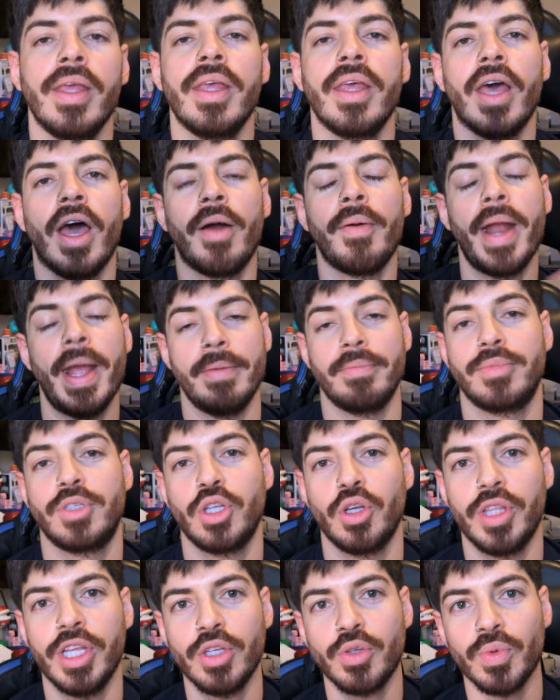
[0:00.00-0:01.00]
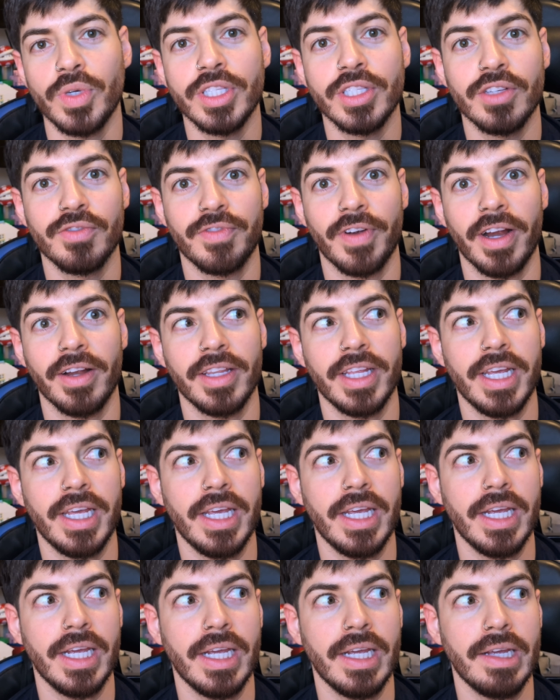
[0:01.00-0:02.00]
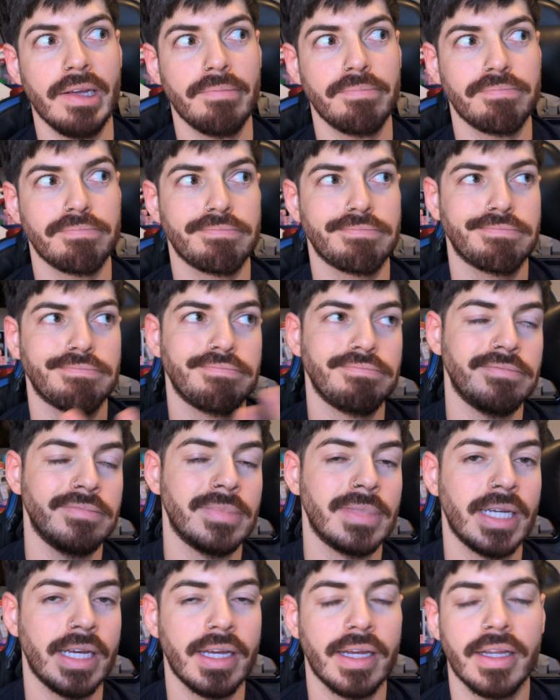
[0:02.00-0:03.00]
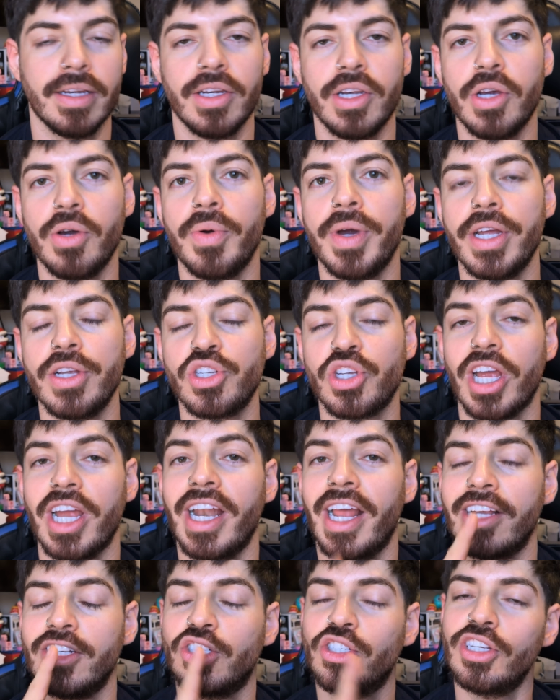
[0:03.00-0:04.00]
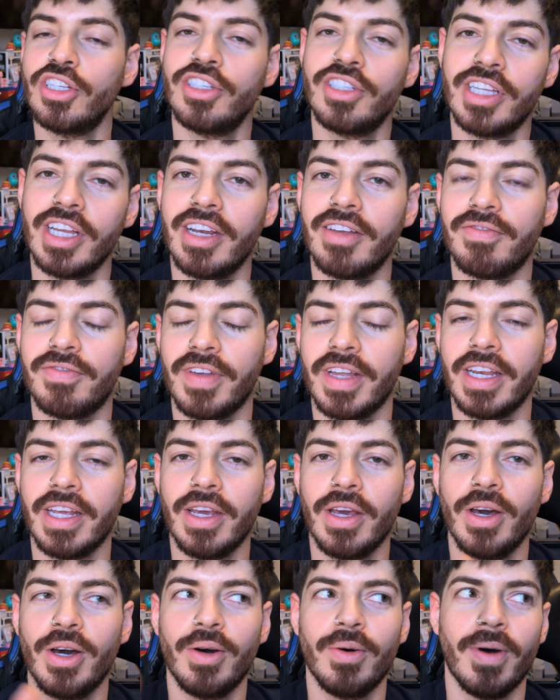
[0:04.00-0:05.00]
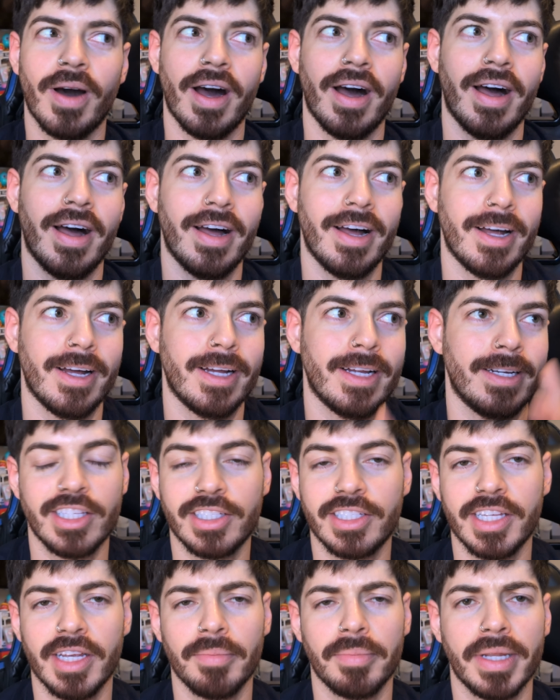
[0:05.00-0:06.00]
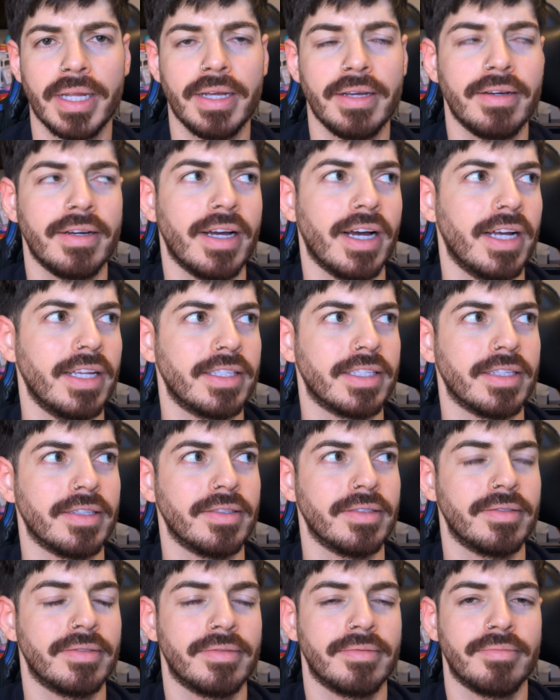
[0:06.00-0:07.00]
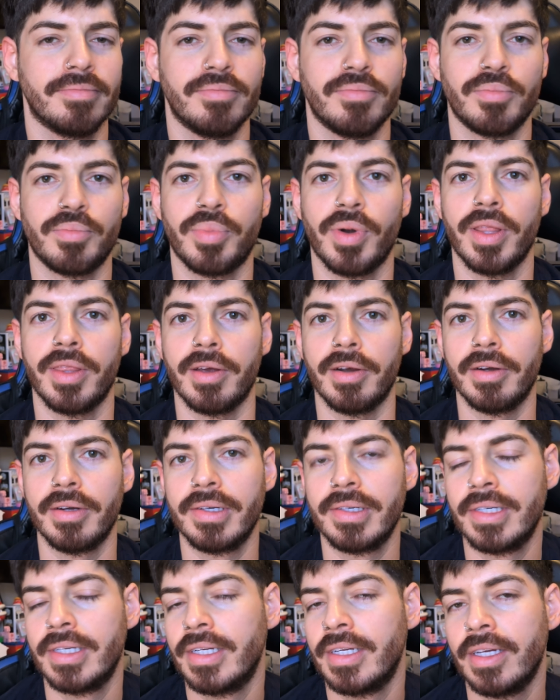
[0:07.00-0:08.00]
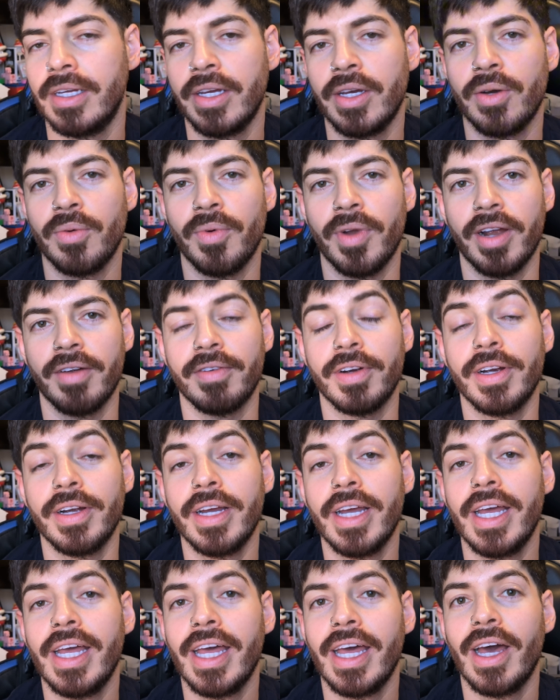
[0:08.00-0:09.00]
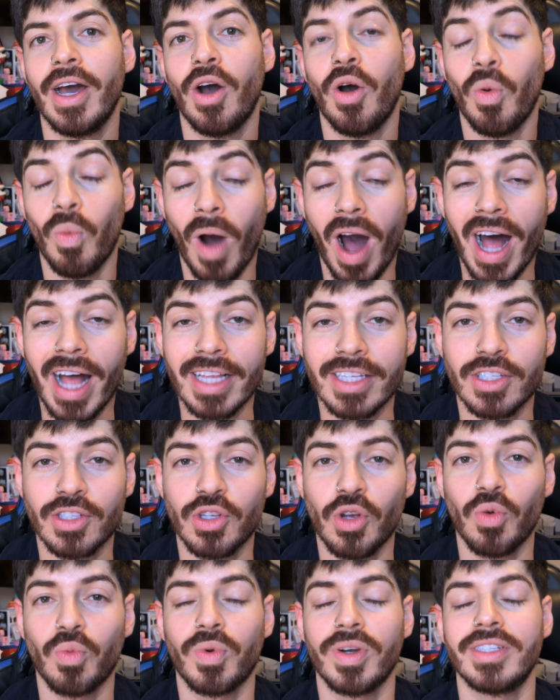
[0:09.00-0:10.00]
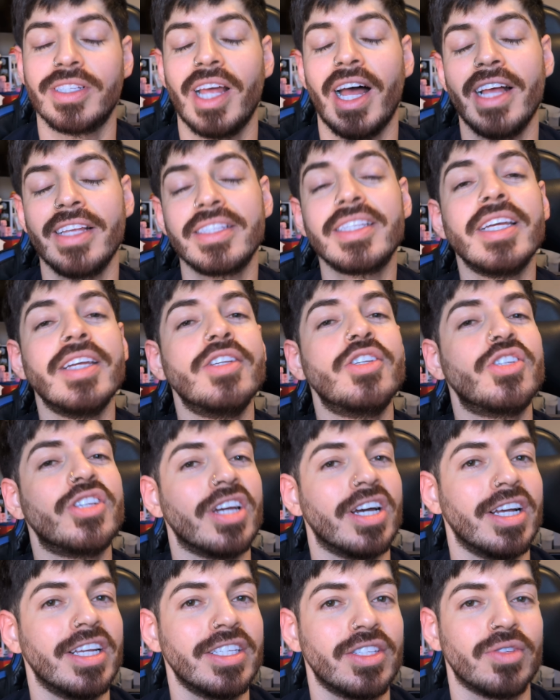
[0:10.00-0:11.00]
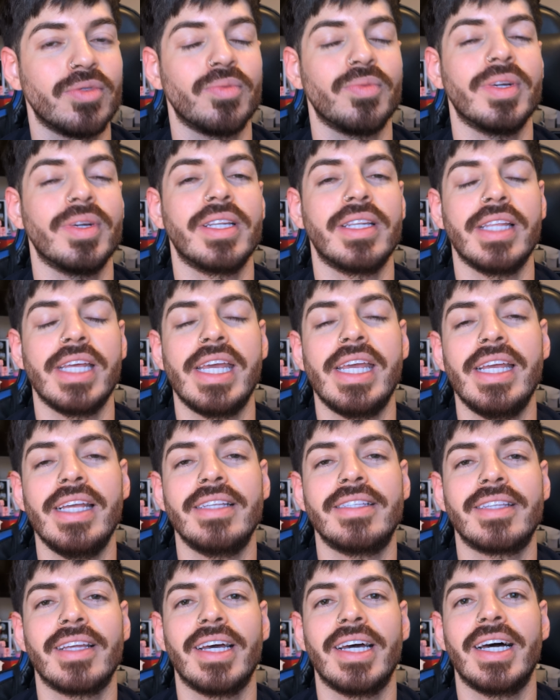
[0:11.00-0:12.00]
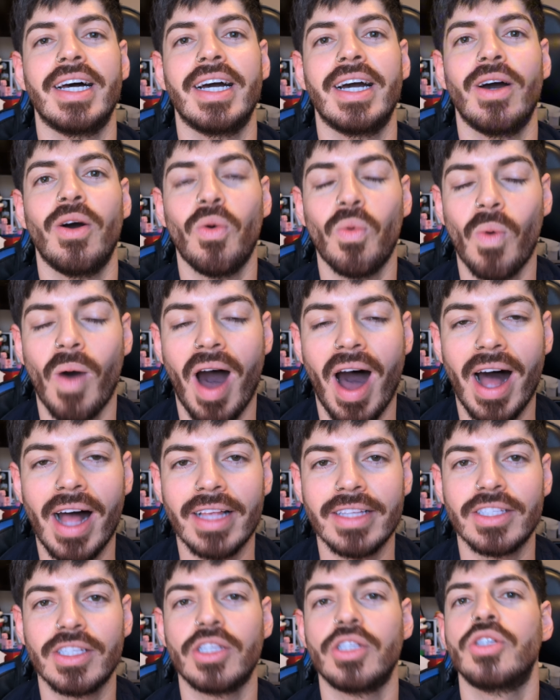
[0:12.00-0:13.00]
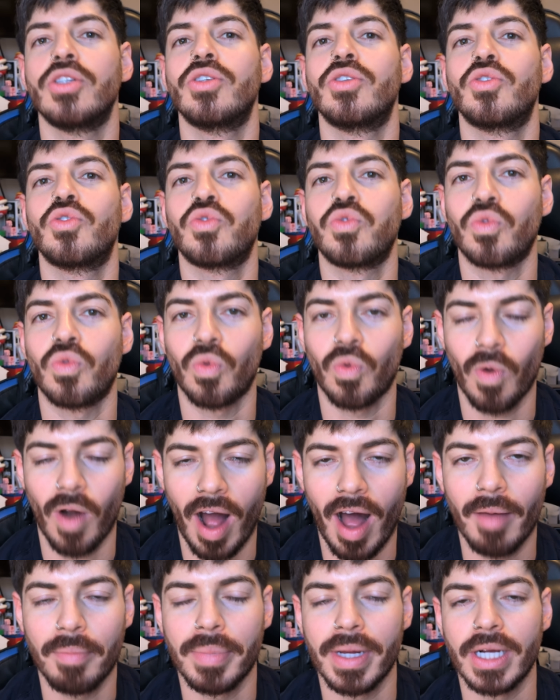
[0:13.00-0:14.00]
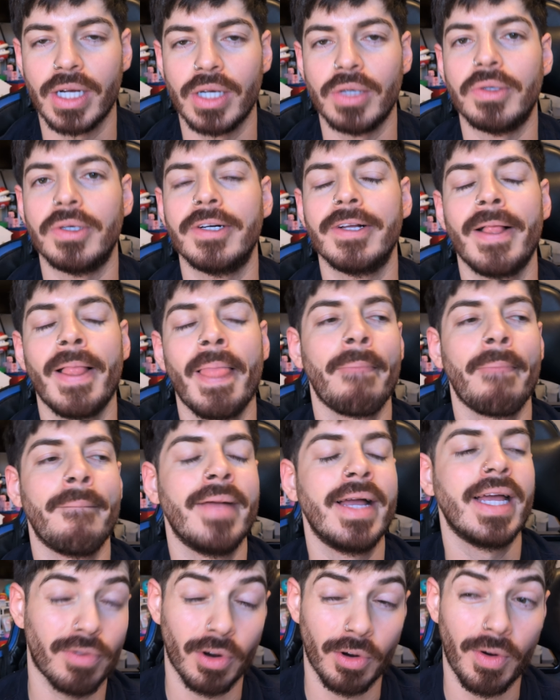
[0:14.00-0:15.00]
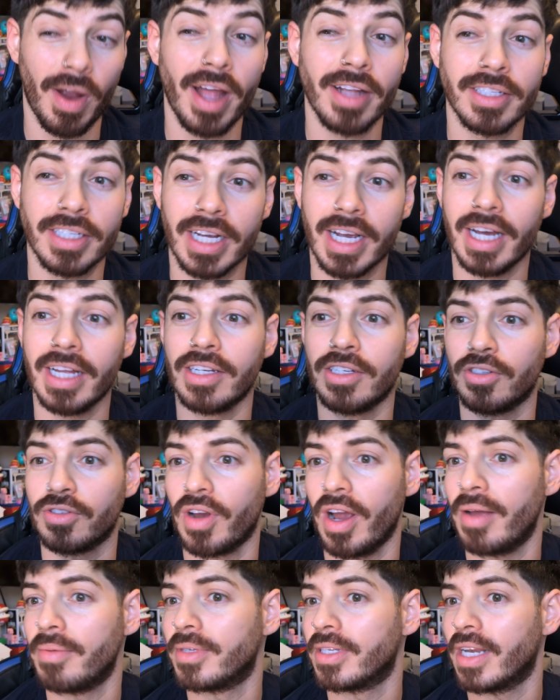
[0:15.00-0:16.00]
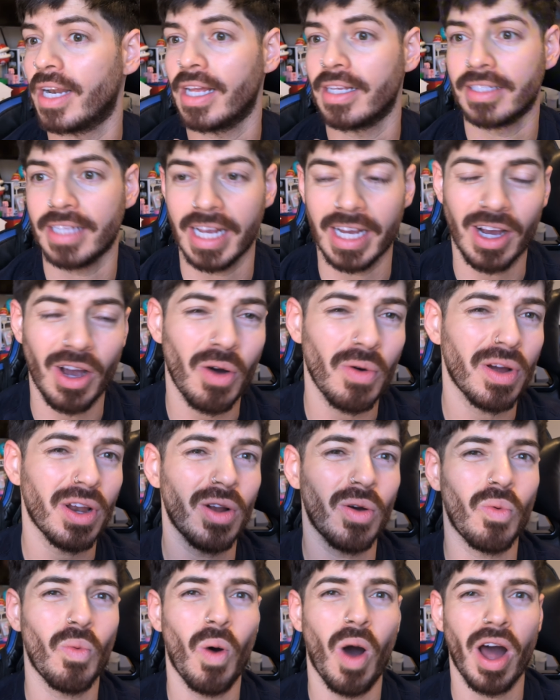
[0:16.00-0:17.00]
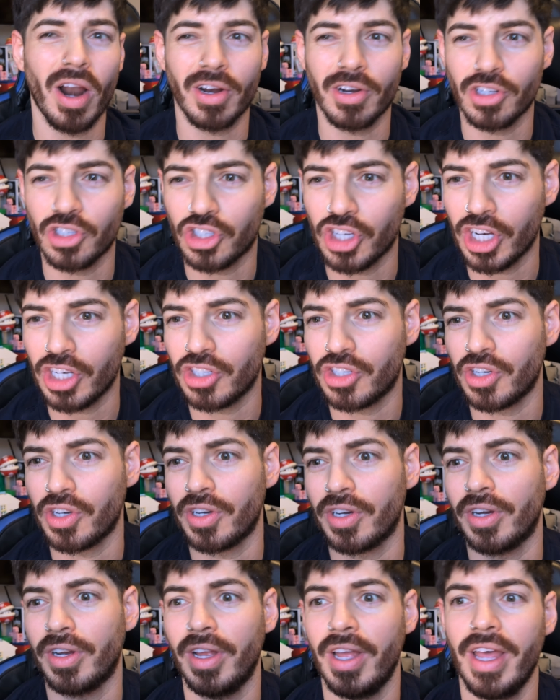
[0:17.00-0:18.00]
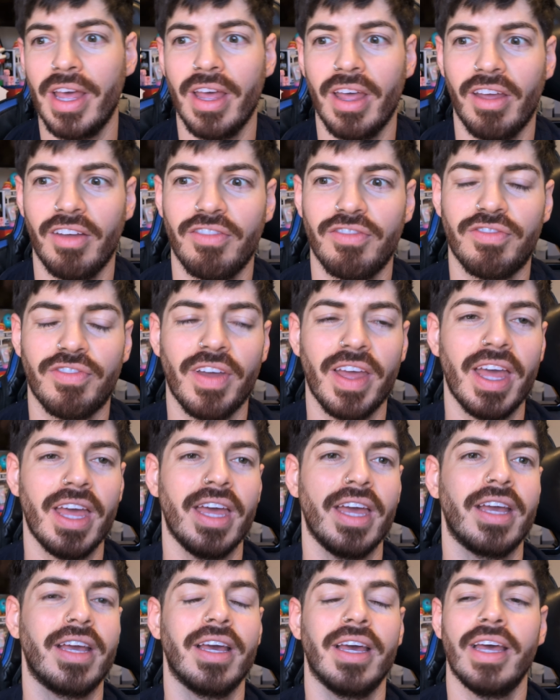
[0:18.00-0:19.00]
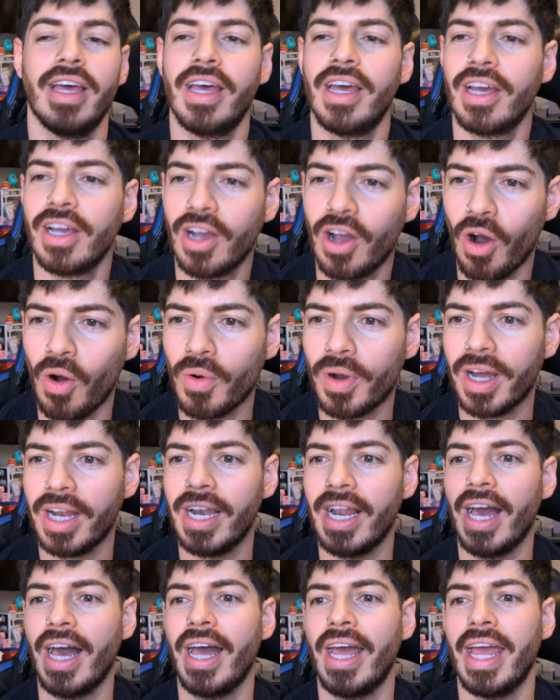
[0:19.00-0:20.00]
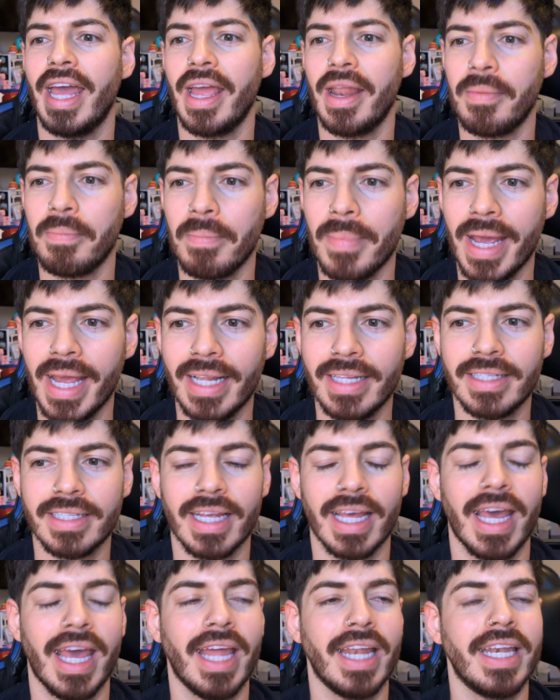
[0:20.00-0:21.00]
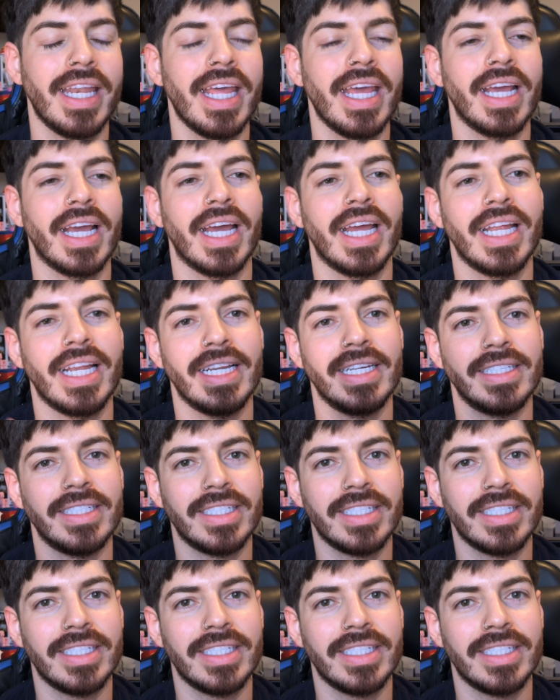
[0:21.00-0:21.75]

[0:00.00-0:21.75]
All right, so this one's a fairly newish, and I just did a video on sibling, cousin, brother, whatever, Hawas. So RASASI just released Hawas Tropical. Fragrantica describes it as like coconut water, ginger, fig, coconut, and mint, ending in